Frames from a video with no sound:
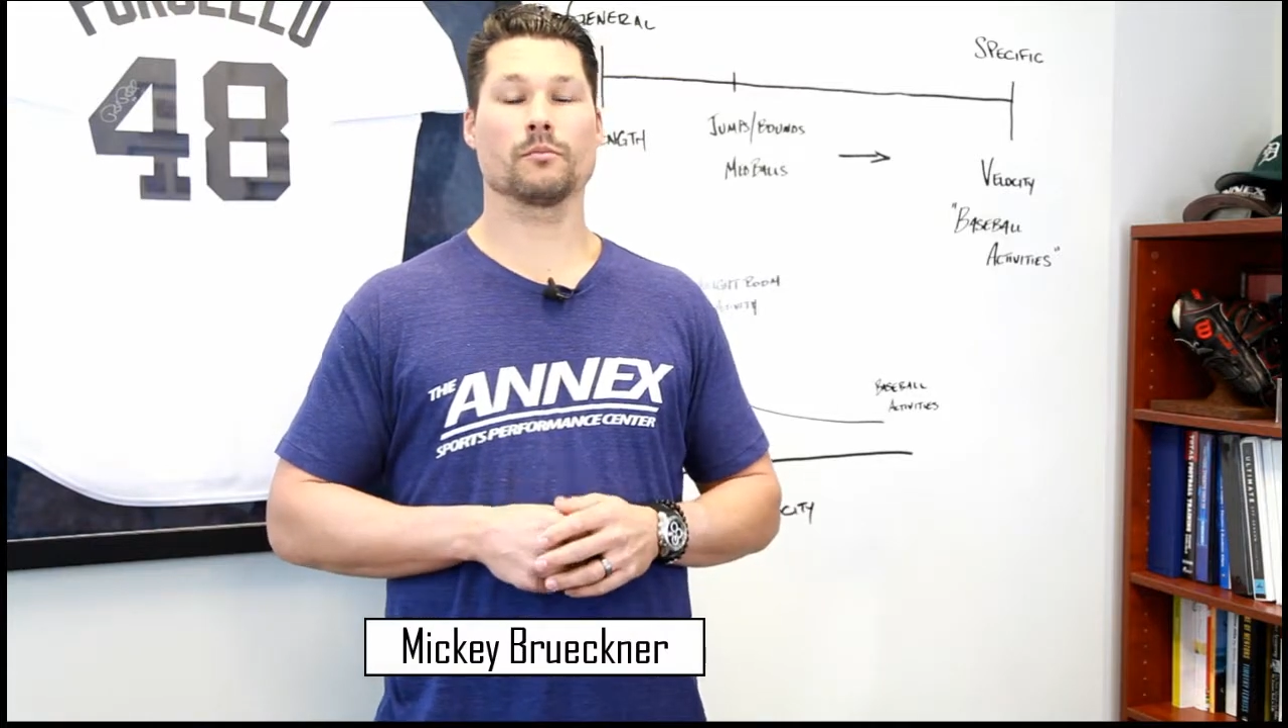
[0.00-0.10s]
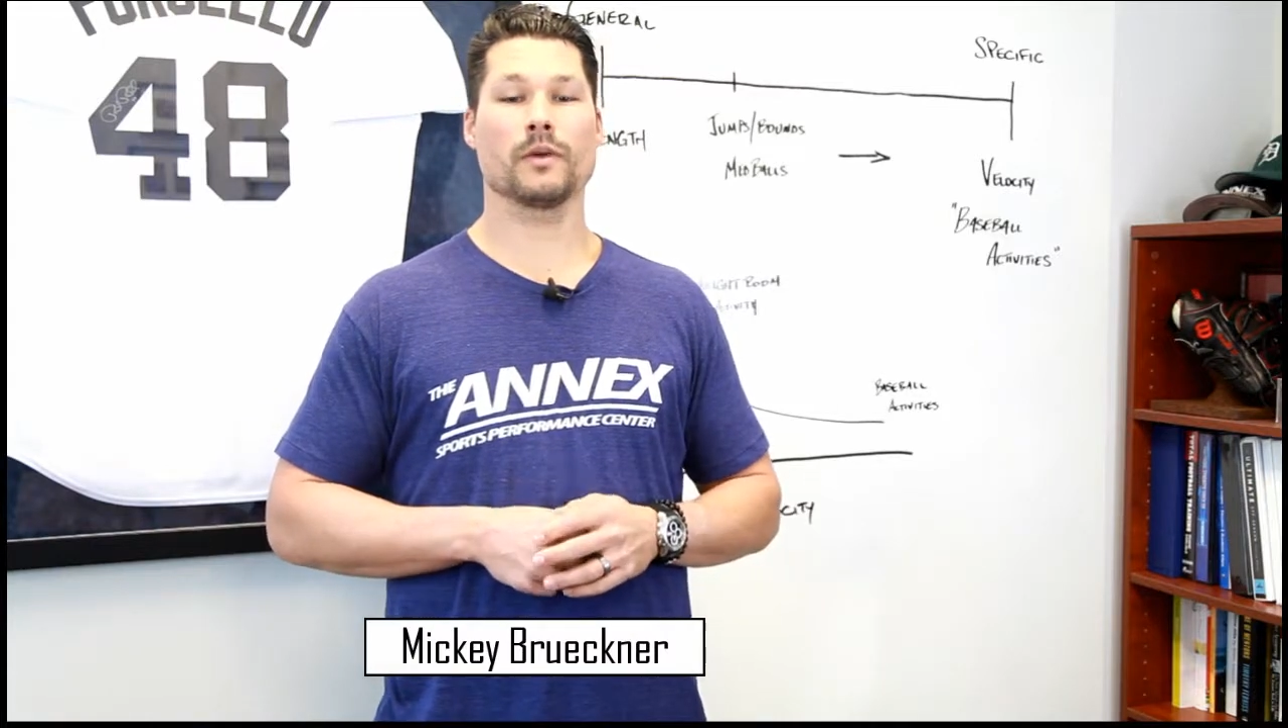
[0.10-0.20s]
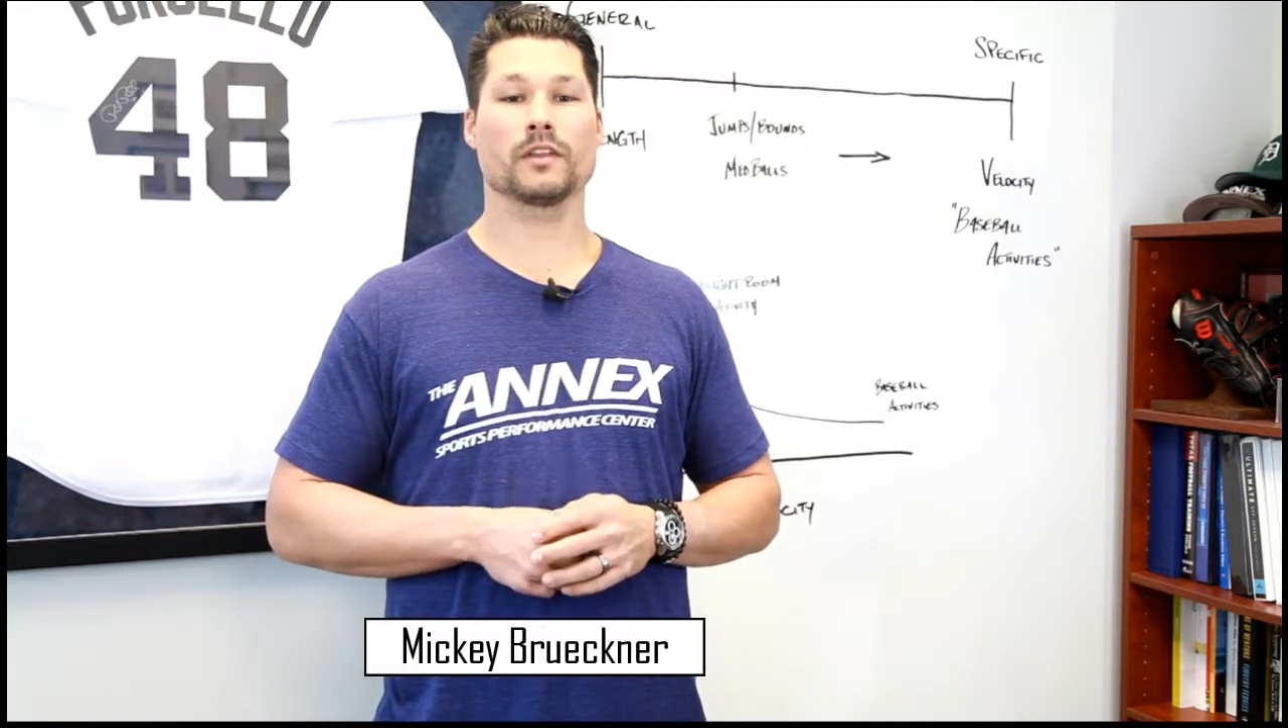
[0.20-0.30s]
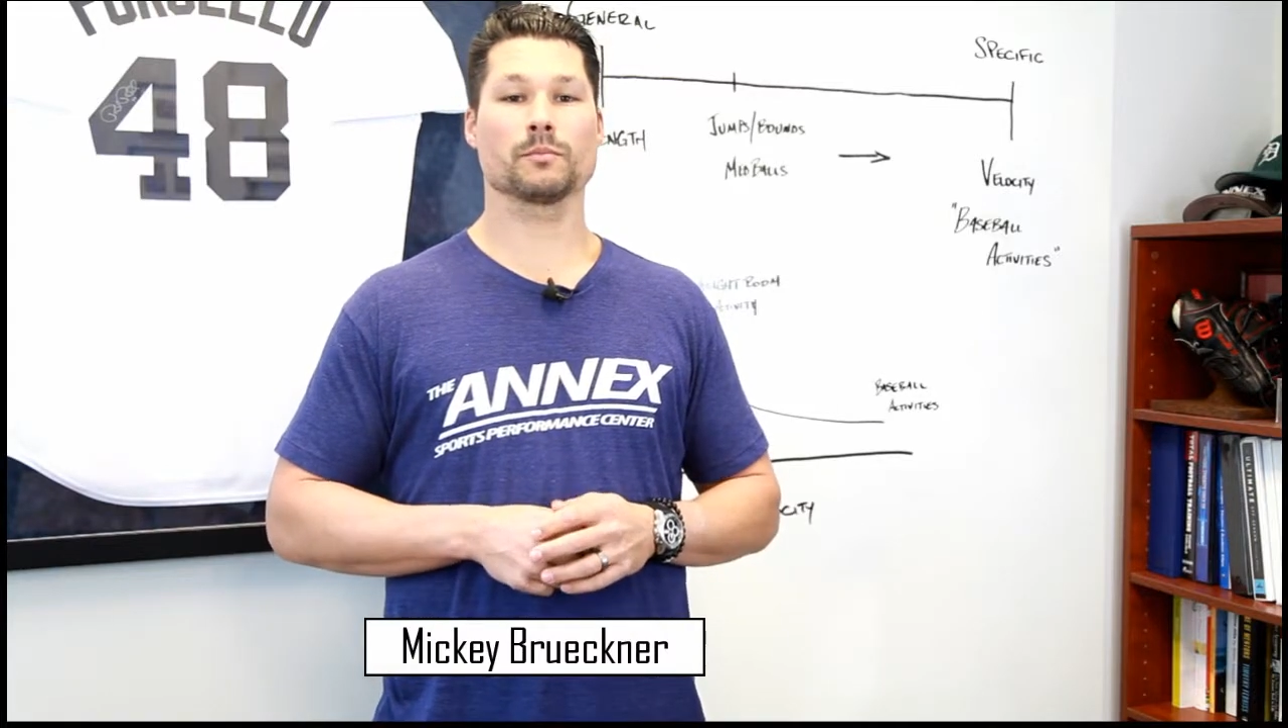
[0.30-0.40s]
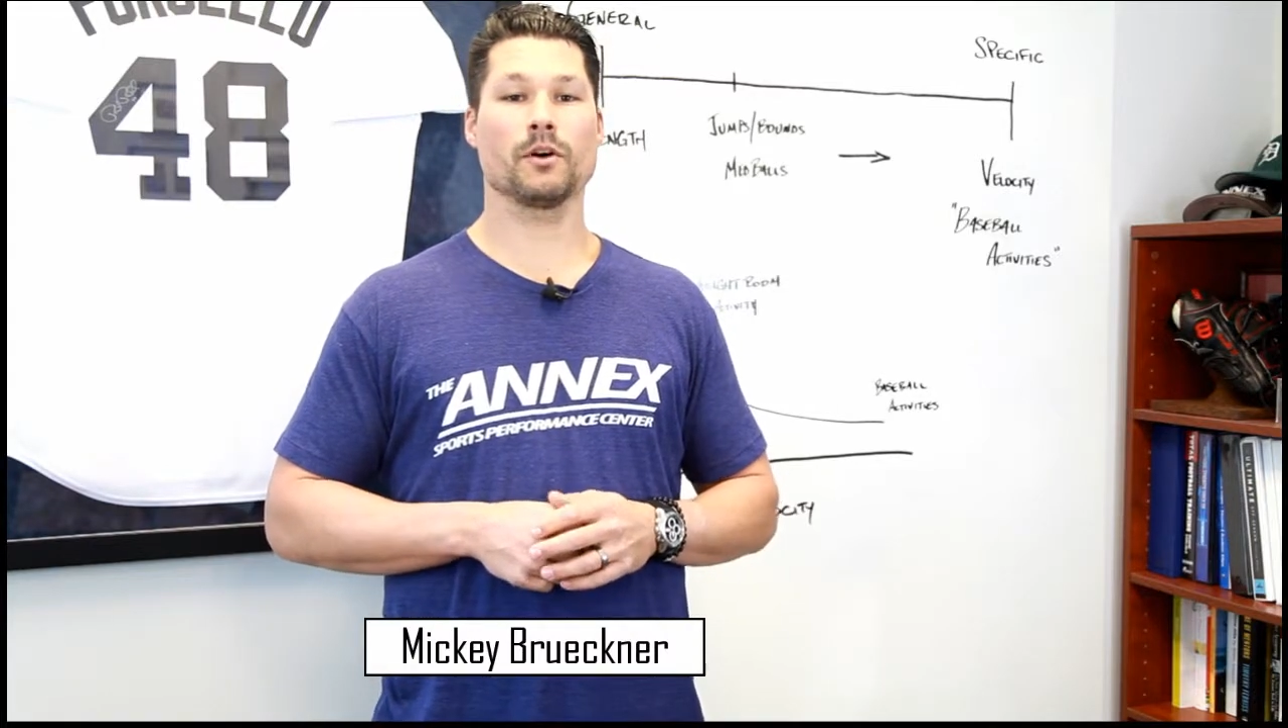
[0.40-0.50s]

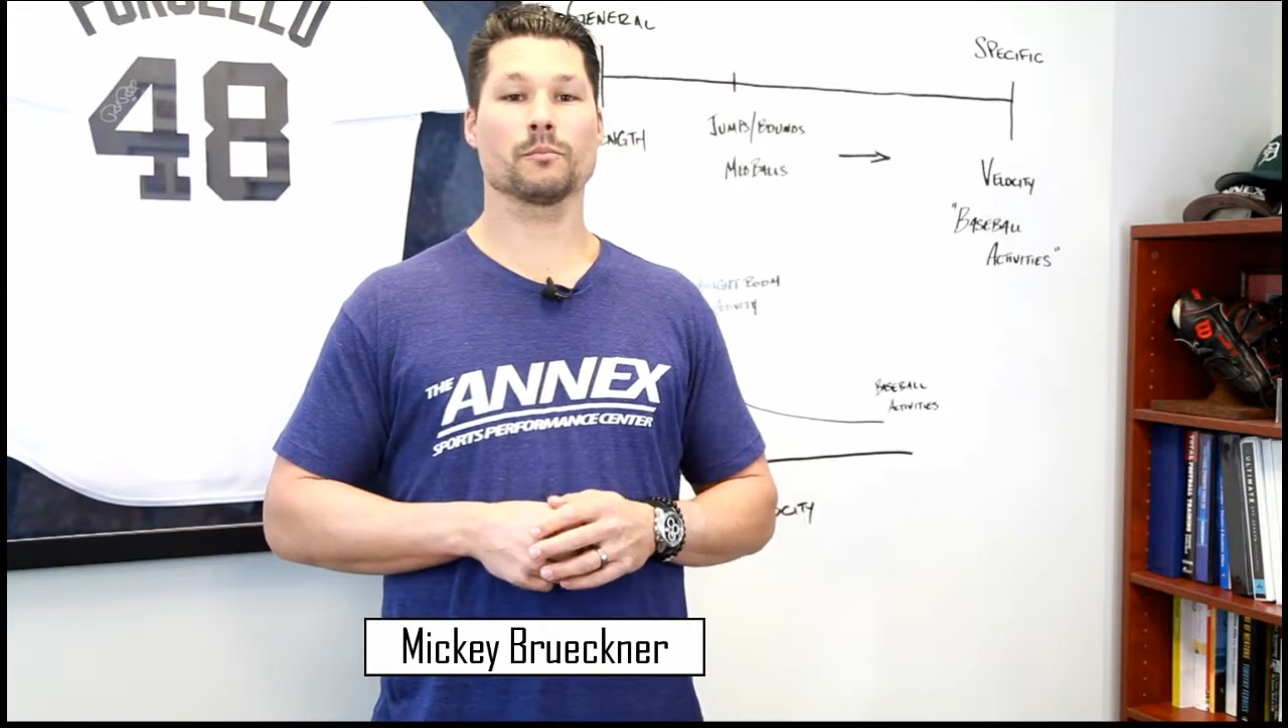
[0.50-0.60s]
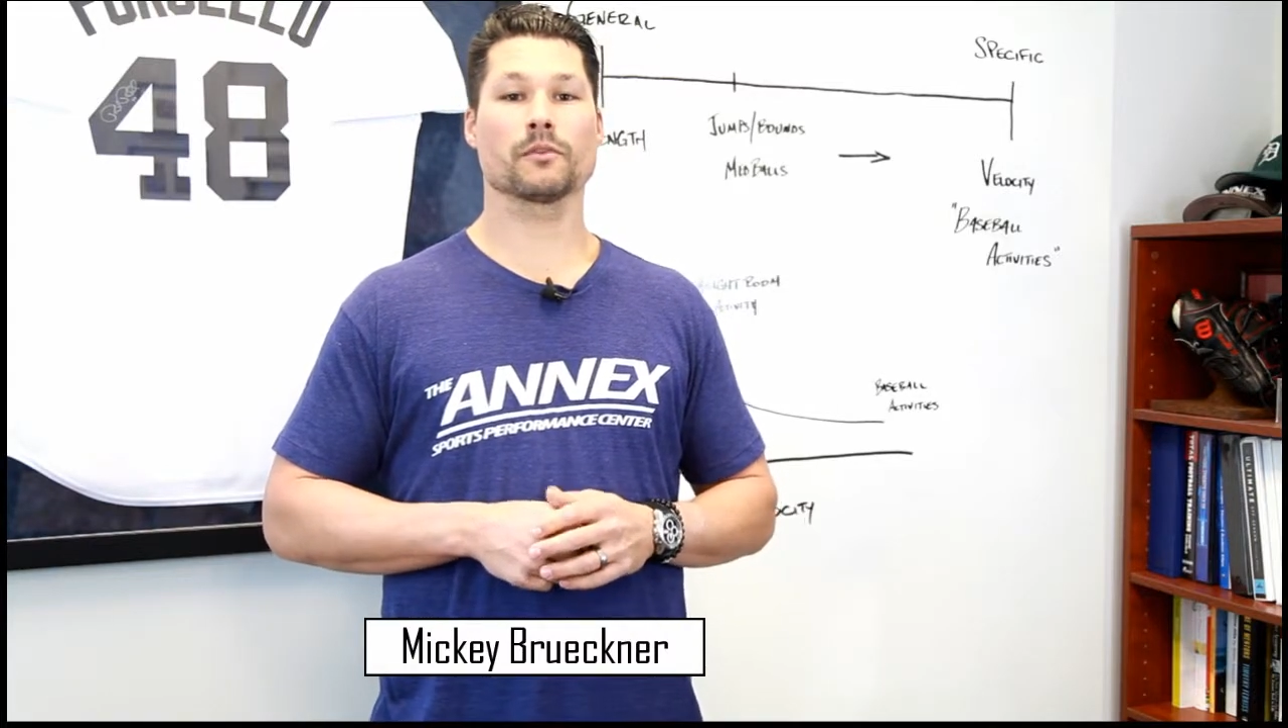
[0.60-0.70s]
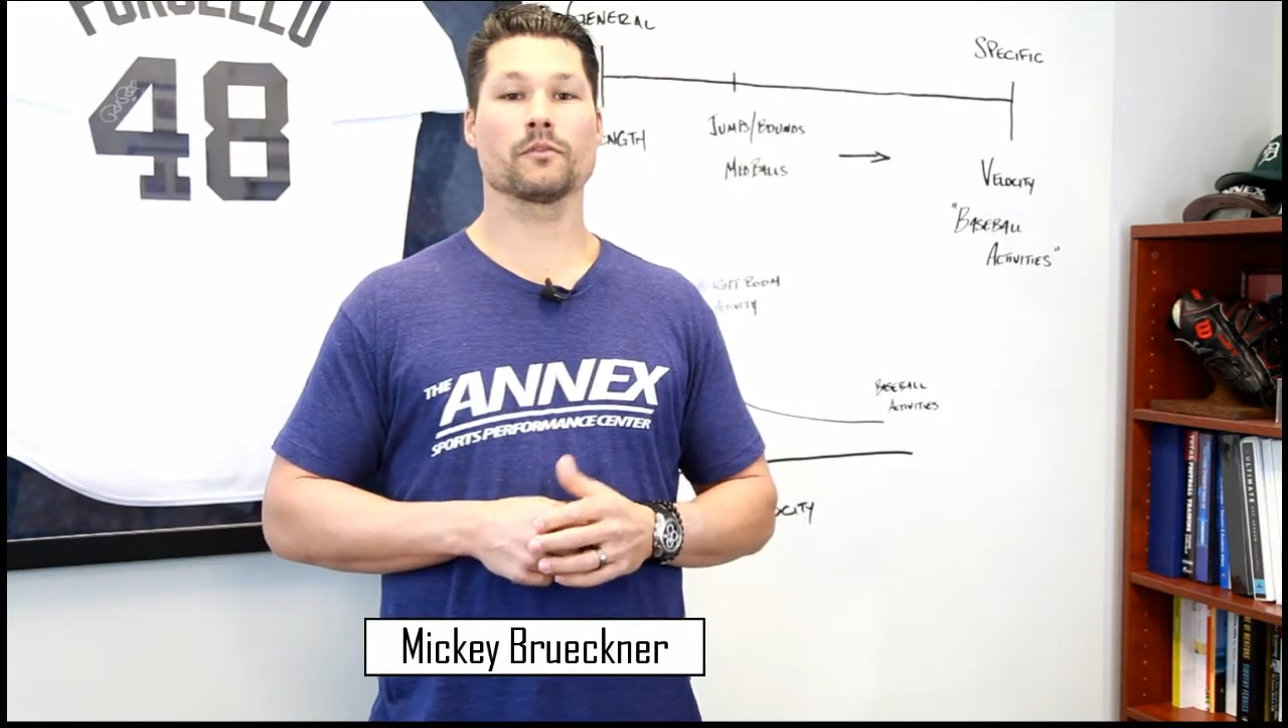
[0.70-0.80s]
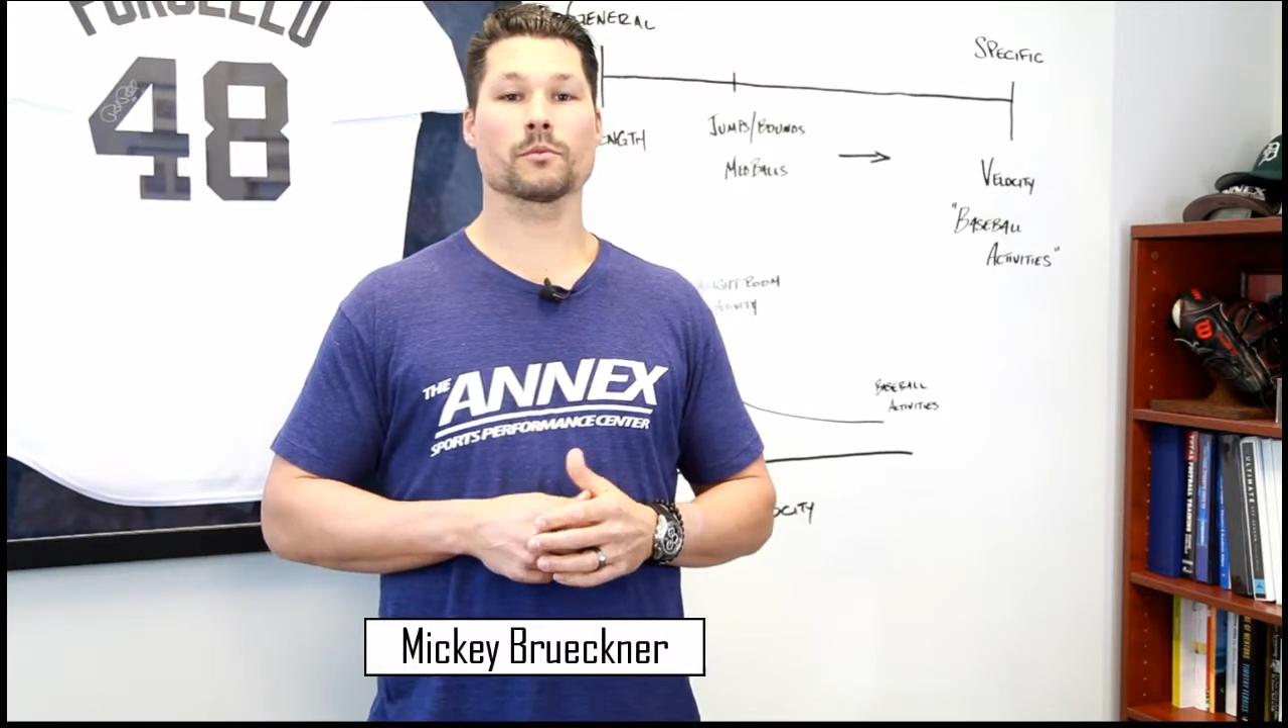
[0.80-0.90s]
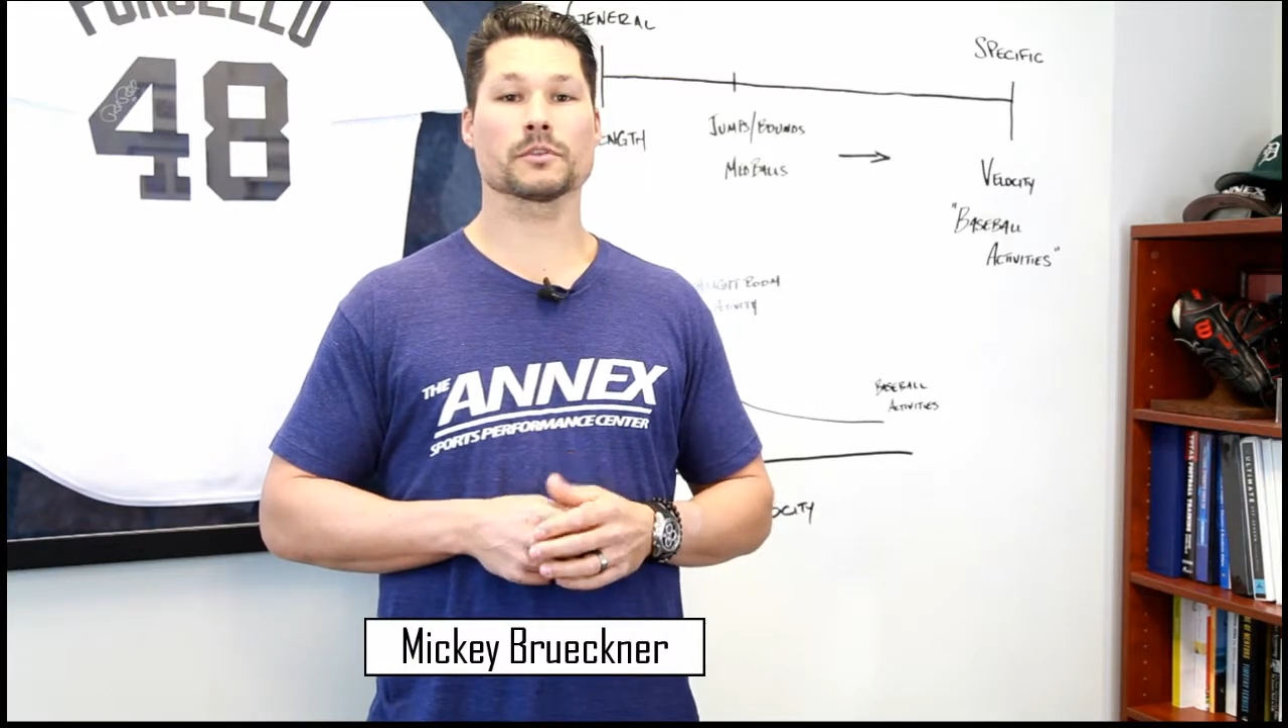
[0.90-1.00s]
Baseball
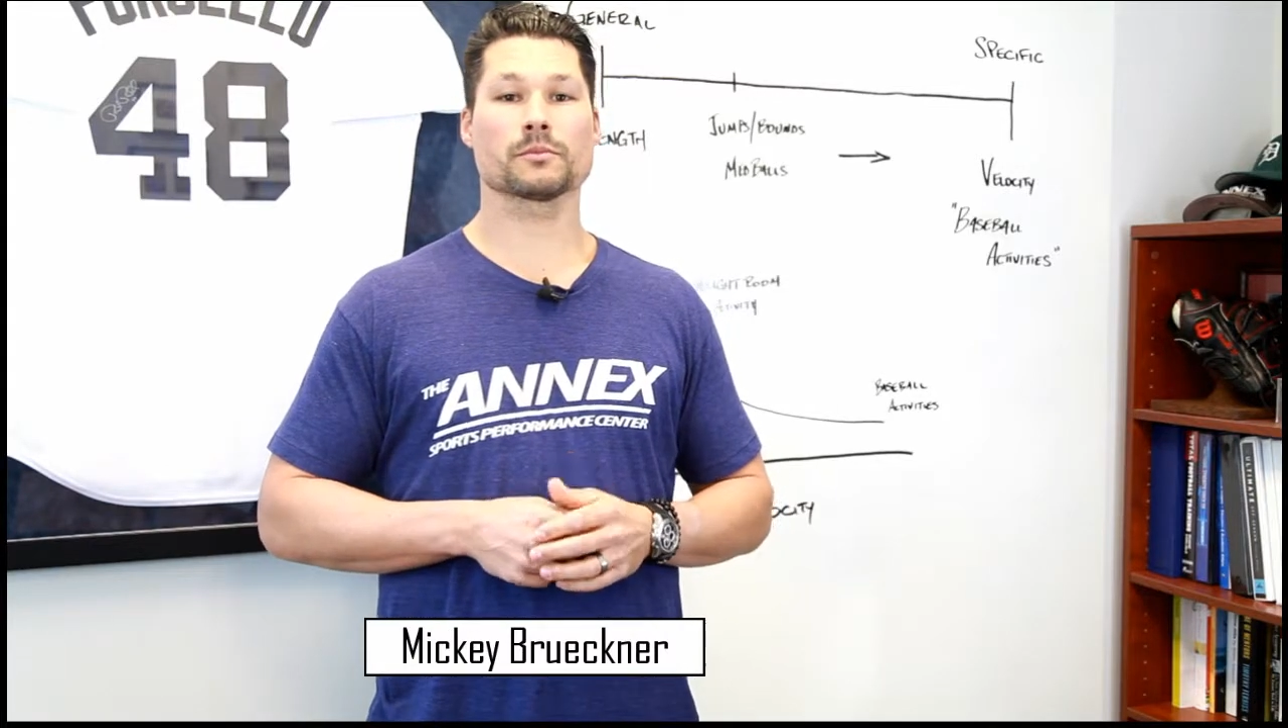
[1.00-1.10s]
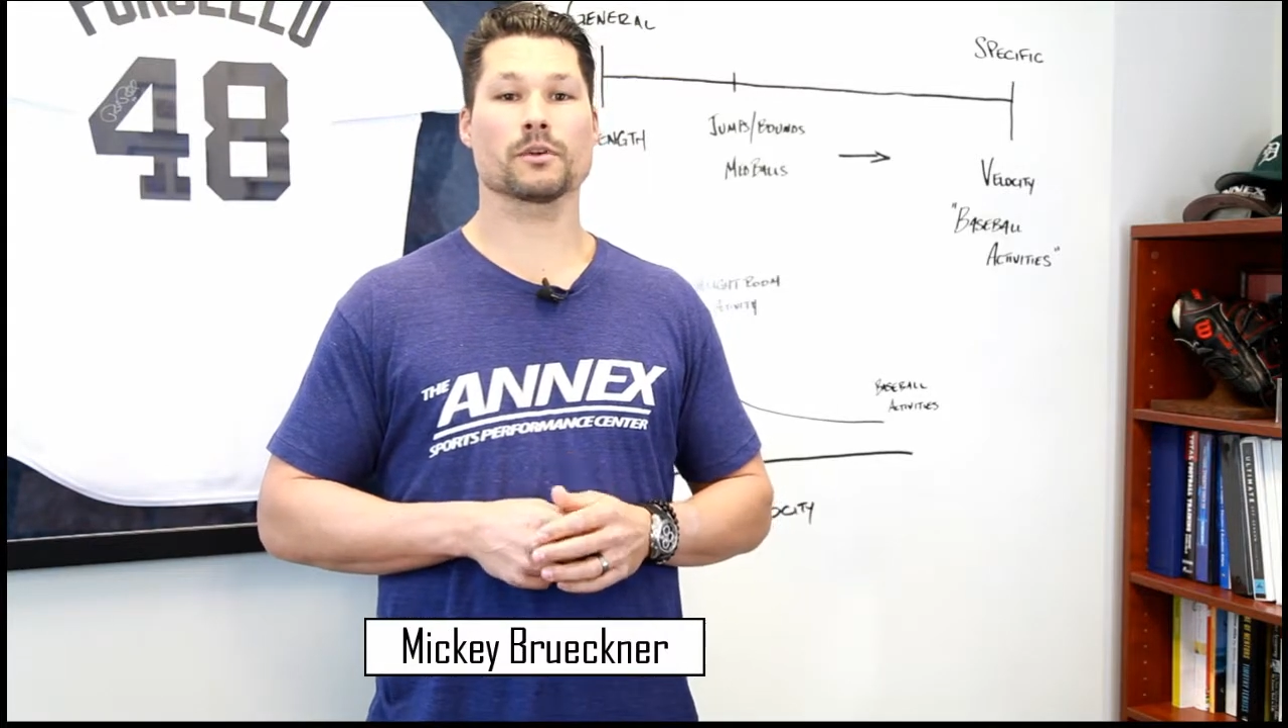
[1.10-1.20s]
Performance